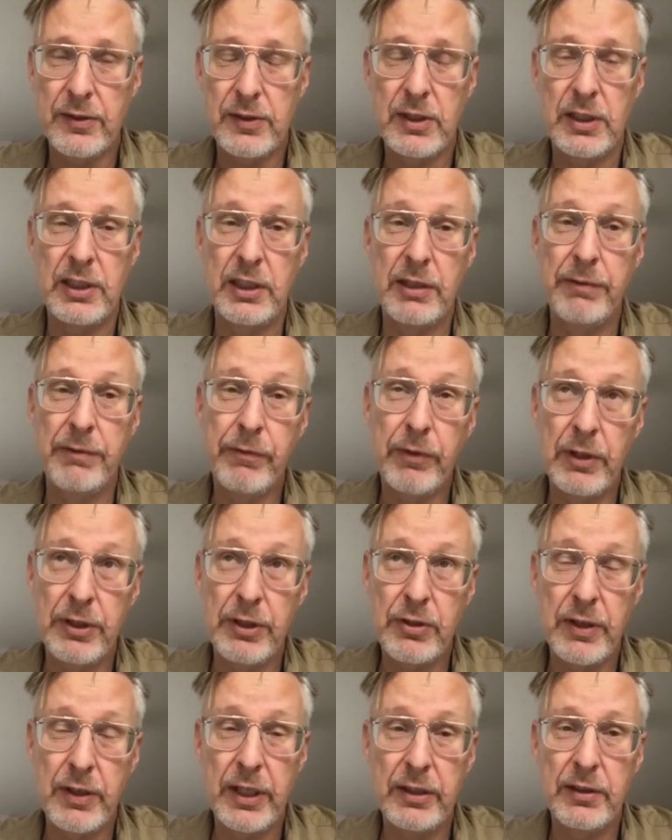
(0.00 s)
He
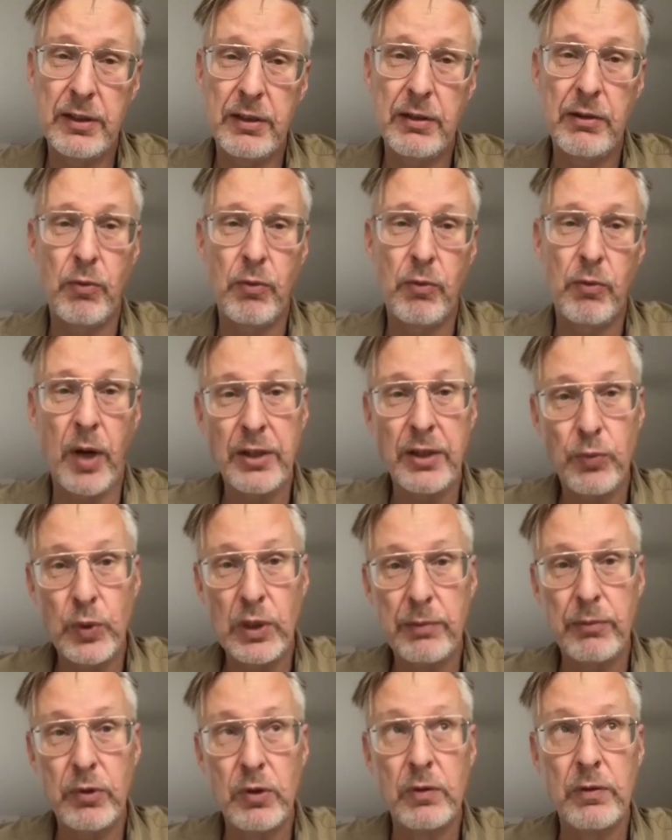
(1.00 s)
infiltrated the right
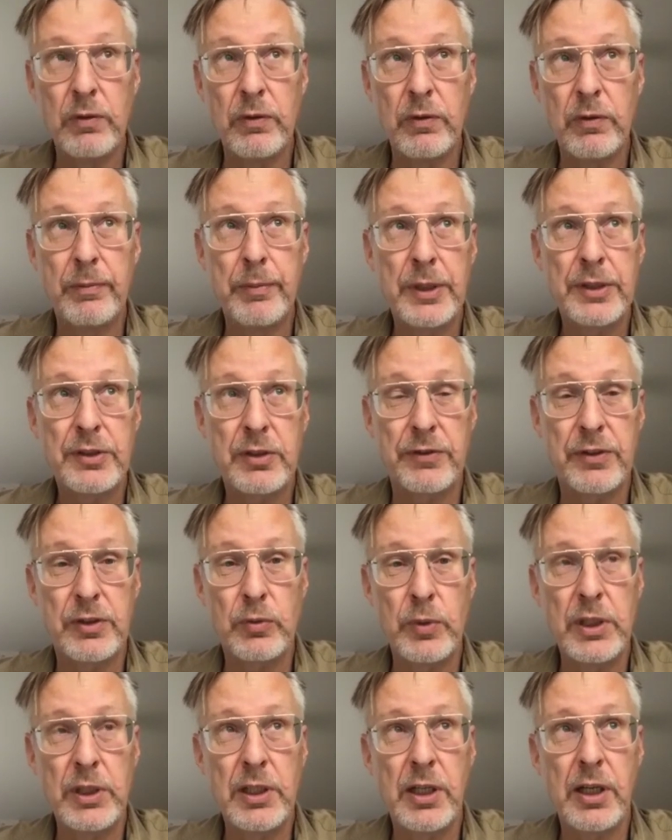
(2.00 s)
wing movements of
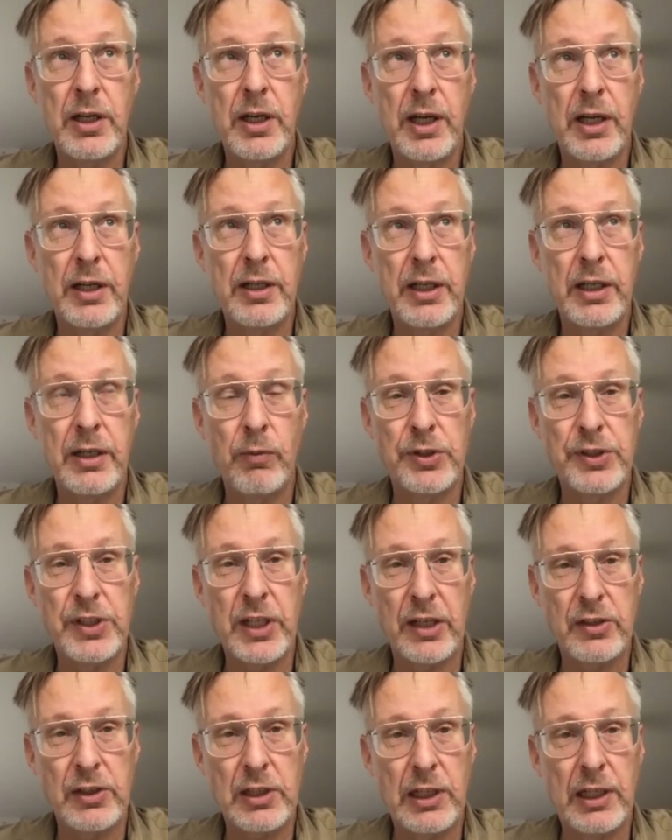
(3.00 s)
Sweden, and he was
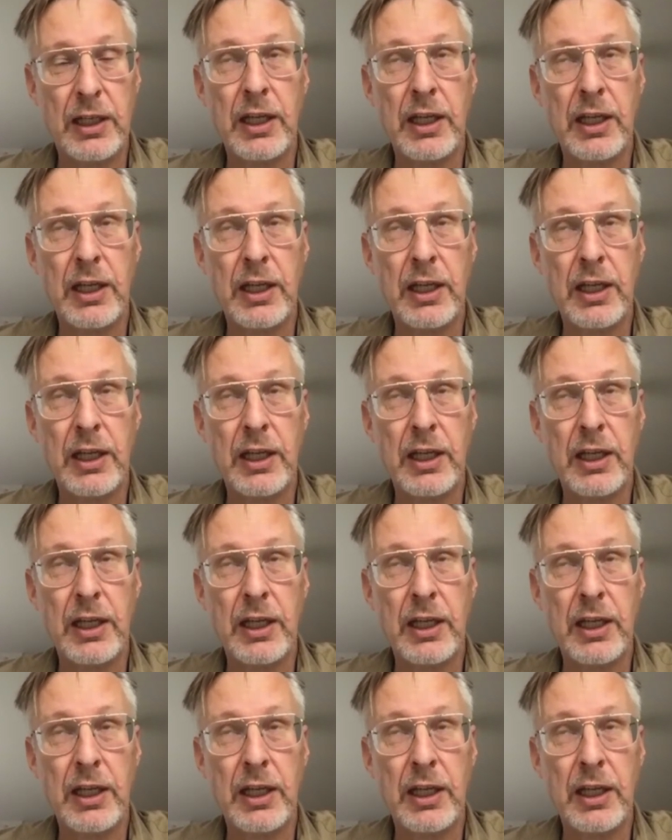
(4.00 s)
actually